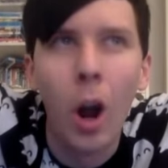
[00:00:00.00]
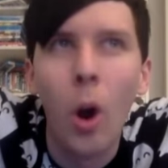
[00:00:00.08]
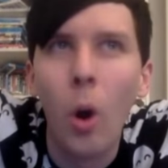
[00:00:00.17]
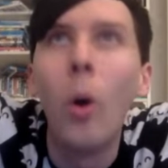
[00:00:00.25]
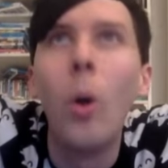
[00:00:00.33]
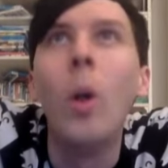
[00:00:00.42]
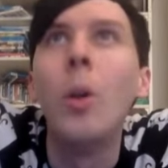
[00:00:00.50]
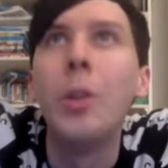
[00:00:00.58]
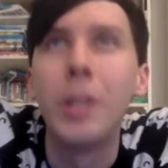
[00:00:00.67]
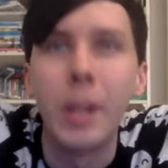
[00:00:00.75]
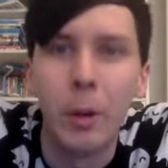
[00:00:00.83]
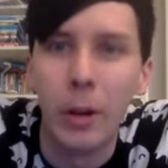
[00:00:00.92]
We've got a
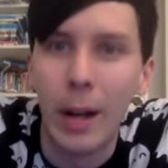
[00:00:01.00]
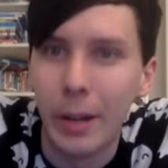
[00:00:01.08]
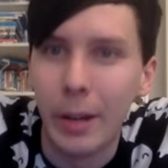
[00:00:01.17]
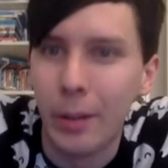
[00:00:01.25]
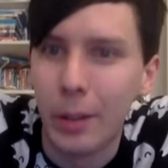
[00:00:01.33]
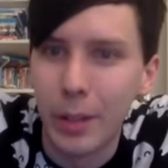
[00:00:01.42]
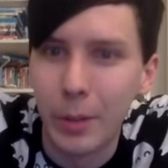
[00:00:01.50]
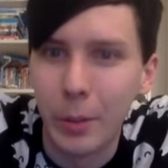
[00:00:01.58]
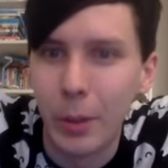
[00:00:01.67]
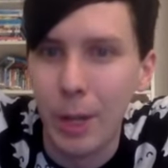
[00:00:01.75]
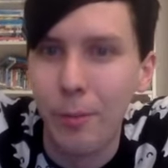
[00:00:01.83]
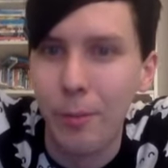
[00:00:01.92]
whole summer,
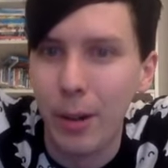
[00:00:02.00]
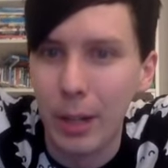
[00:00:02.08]
which I'm very